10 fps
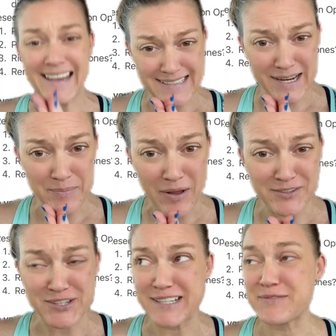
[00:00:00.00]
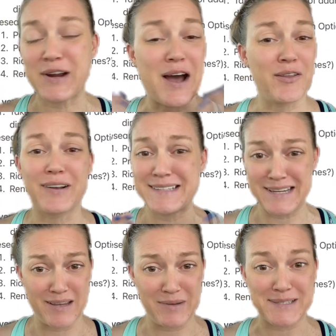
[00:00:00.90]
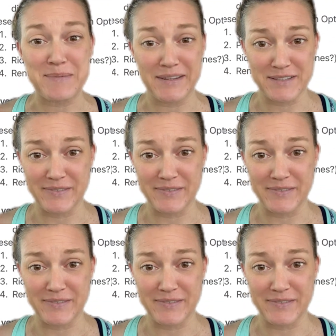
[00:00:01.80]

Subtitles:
And I apologize for how long it's taking me to make this